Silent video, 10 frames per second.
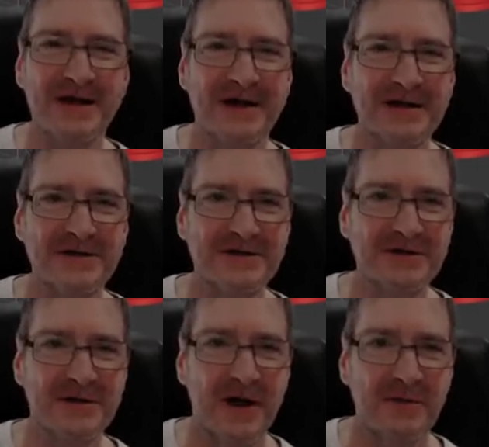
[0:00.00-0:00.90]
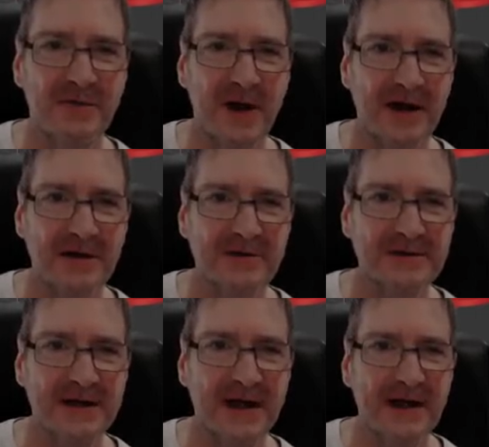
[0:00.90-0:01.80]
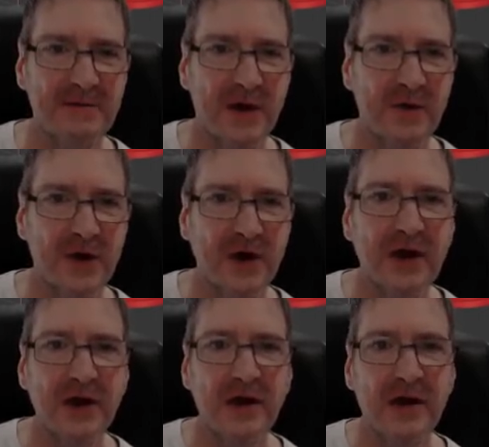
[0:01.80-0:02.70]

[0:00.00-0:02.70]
I don't do a lot with particles uh, in my work.